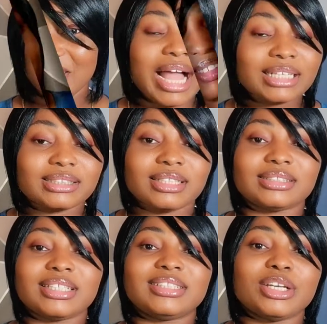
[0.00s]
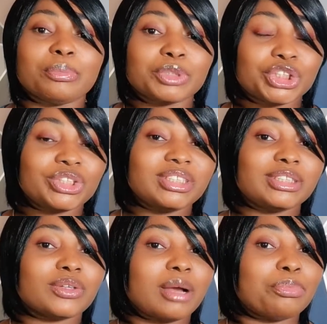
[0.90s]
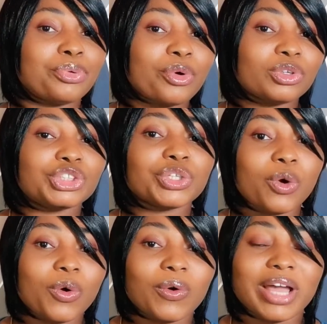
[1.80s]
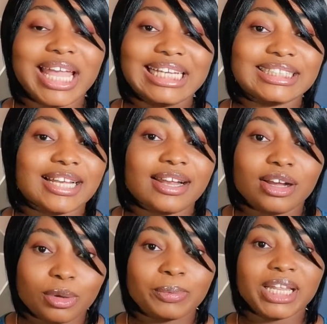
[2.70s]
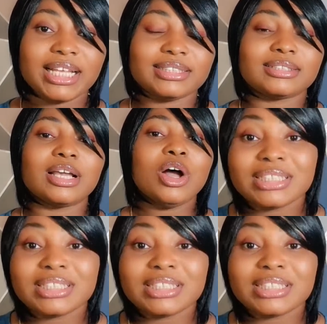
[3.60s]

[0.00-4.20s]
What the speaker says: Access is an opportunity to approach or enter a place.